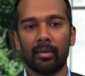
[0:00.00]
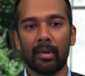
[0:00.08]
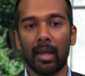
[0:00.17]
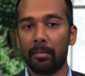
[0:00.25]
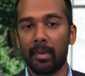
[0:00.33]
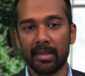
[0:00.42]

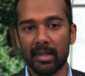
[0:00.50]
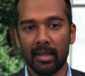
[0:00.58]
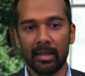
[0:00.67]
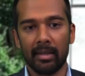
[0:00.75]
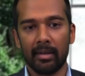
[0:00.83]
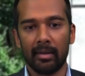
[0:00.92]
that
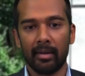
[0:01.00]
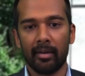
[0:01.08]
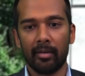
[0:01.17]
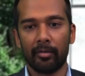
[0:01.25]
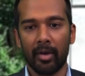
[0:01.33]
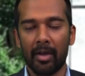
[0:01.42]
basically
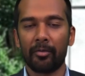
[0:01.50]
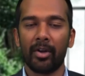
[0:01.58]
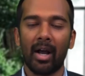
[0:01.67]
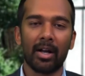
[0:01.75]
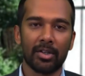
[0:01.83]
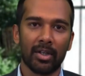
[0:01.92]
for every
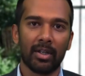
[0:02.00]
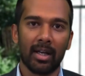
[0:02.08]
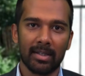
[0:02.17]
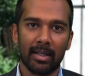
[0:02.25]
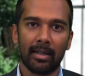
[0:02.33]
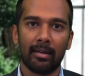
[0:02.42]
action
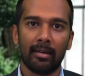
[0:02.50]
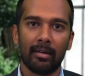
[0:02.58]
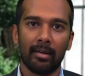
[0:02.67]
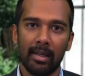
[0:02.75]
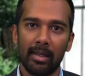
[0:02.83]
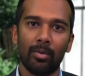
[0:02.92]
has an
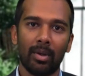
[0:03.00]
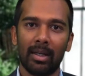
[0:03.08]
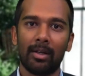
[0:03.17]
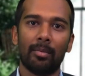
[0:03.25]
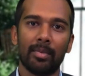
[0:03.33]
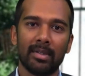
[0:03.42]
equal
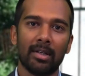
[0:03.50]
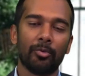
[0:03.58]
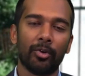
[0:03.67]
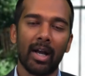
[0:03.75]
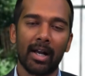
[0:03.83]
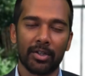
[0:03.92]
and opposite
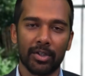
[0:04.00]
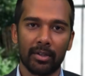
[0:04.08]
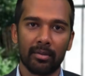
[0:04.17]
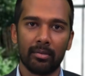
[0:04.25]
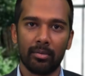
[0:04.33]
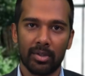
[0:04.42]

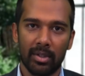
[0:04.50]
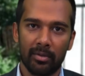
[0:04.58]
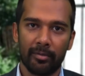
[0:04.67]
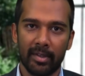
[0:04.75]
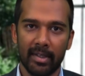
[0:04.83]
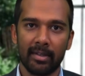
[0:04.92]
reaction, which is
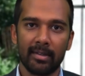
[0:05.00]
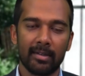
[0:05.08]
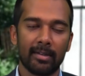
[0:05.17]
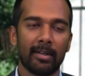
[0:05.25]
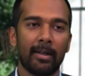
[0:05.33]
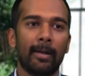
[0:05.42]
physics.